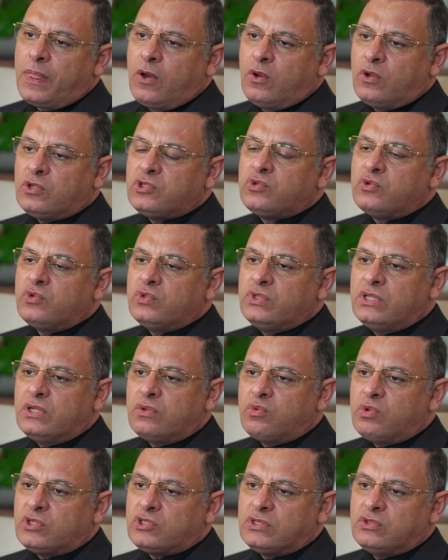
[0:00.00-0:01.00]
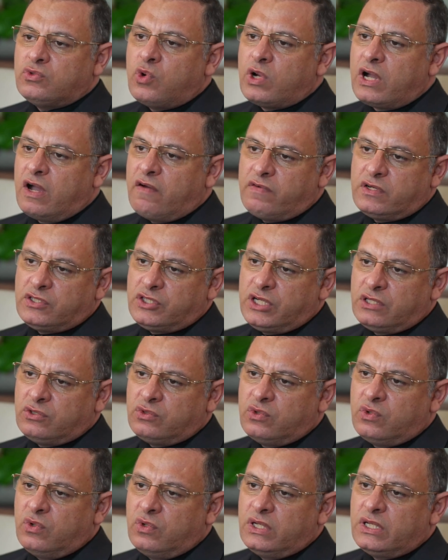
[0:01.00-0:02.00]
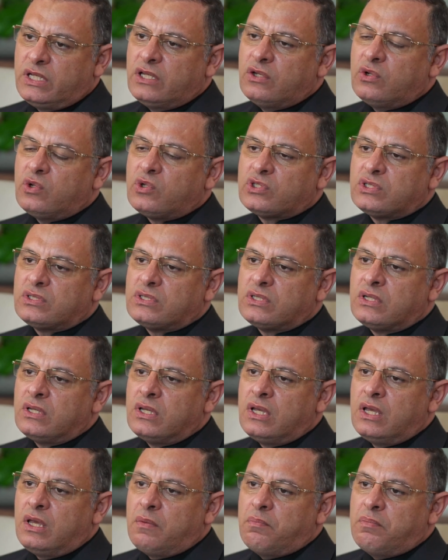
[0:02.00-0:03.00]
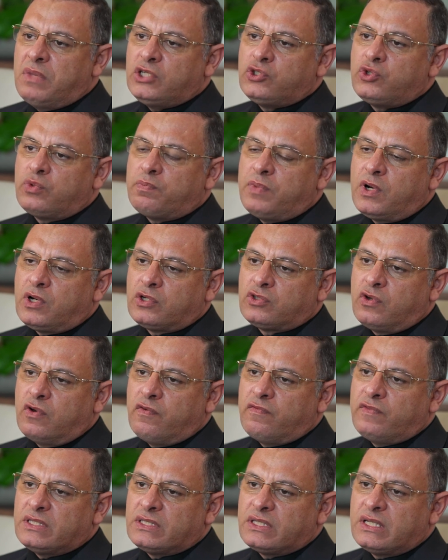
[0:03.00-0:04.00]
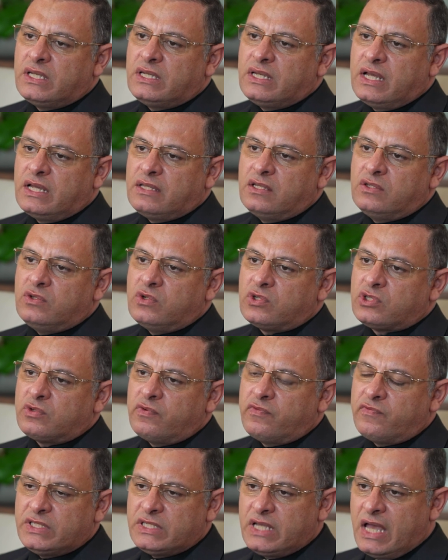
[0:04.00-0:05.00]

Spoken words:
Also, there was no coverage at all. He lost major part of the skin at the dorsum of his